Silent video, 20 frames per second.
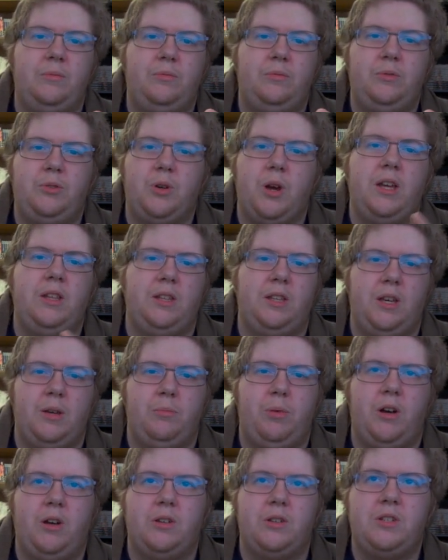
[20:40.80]
greatly
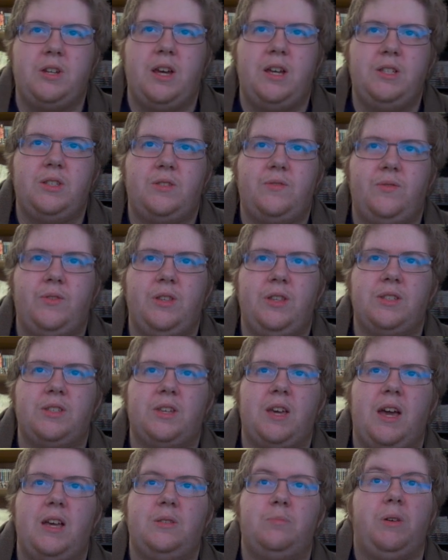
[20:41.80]
apologize for this,
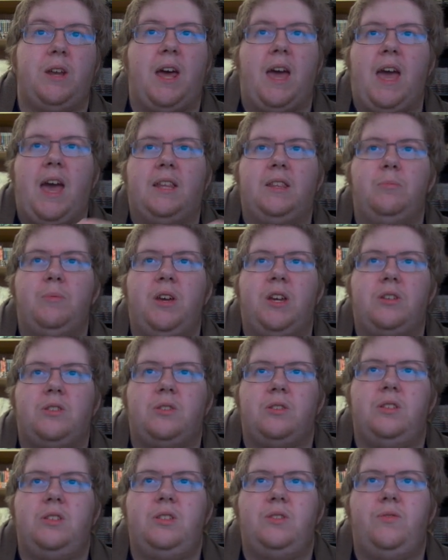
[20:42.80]
guys, but I had to make
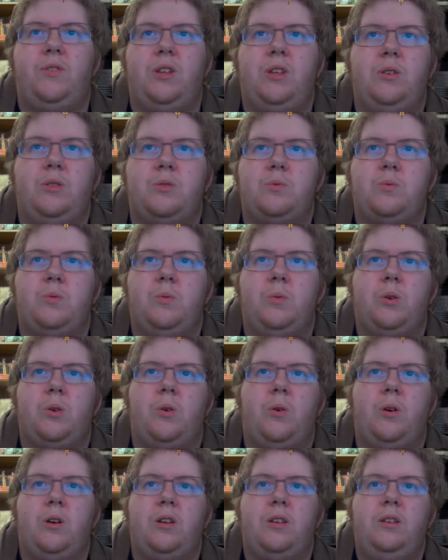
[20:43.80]
sure these videos were
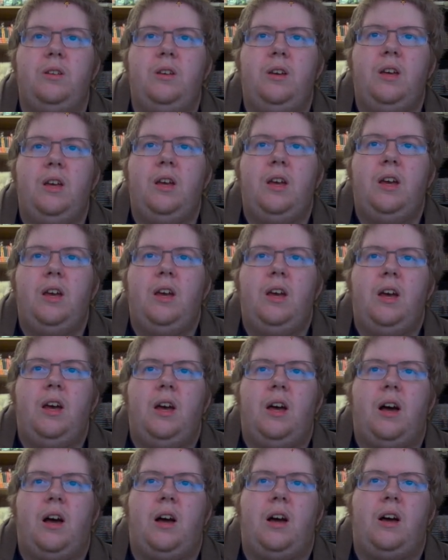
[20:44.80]
recorded.
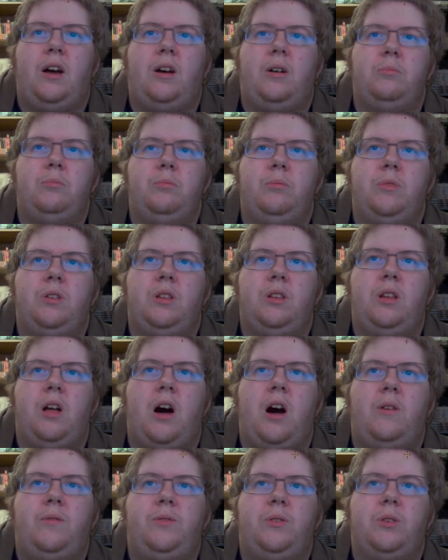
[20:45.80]

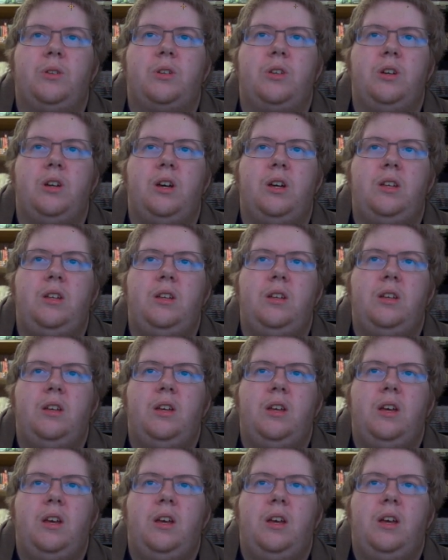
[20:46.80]
Lawful Good.
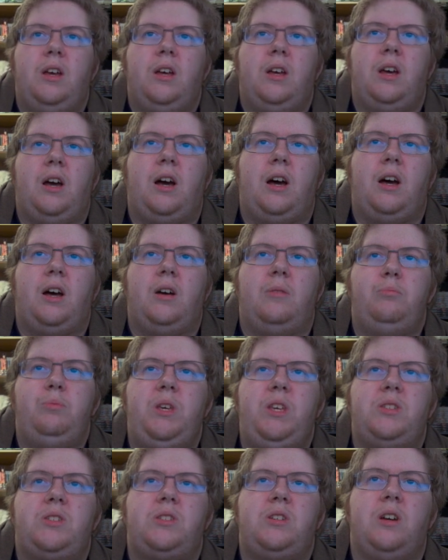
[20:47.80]

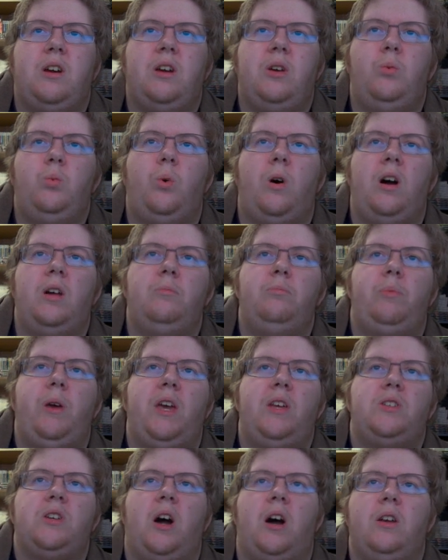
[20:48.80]
Bestiary 1,
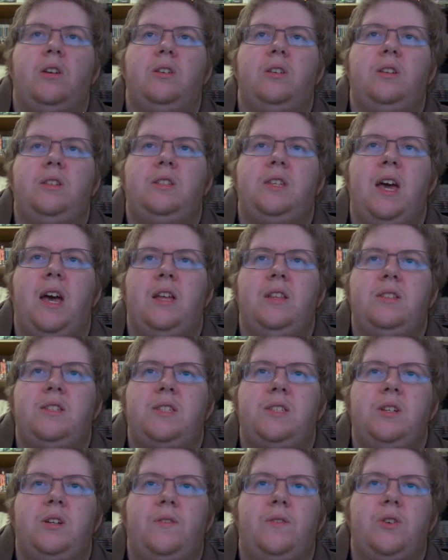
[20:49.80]
page 110.
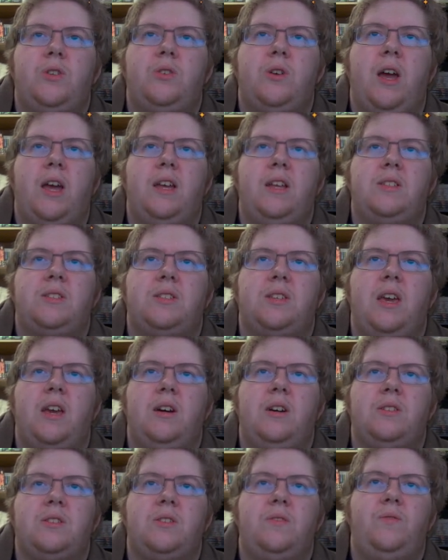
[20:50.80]
Silver Dragon
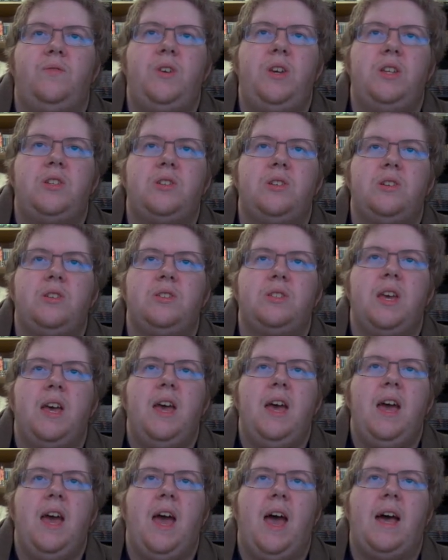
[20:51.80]
scales and features.
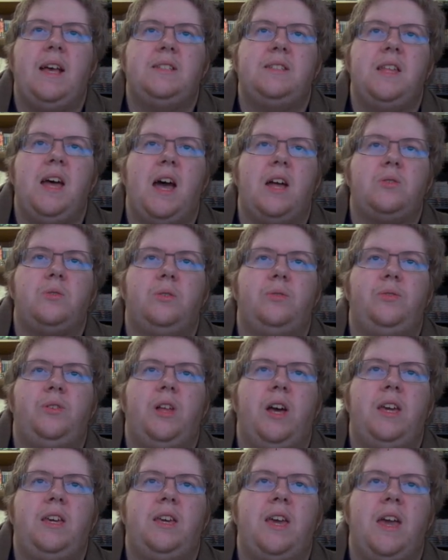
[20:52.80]
Has natural
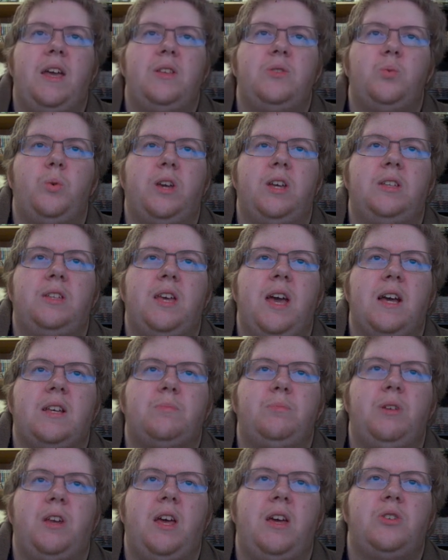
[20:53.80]
flight, gains wing
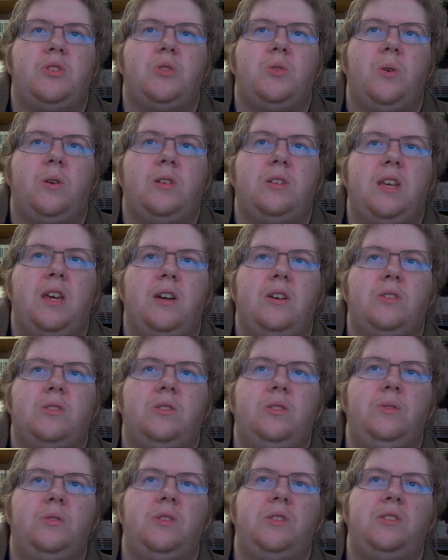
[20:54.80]
attacks, but has short tails,
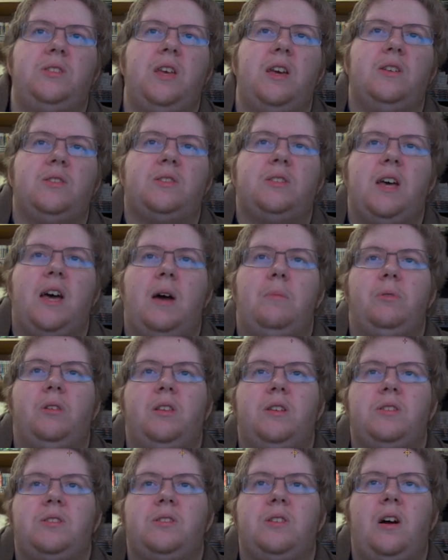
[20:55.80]
loses tail slap
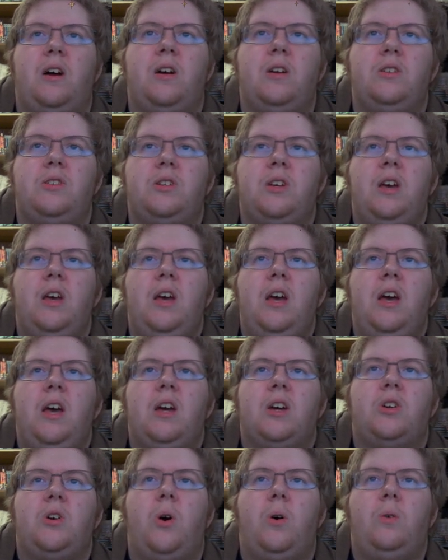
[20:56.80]
unless large.
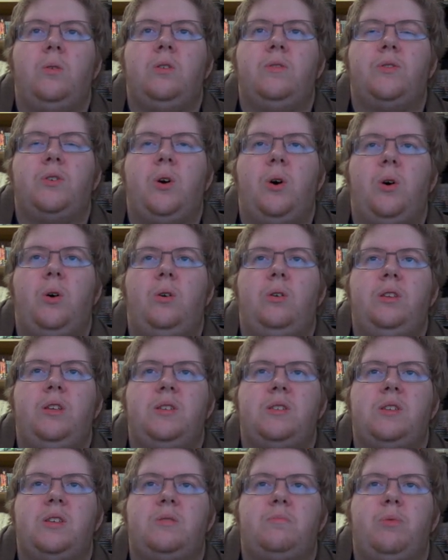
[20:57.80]
Cone of Cold
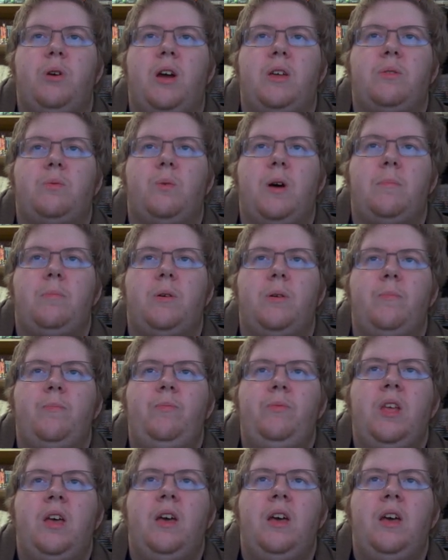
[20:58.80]
is its breath weapon.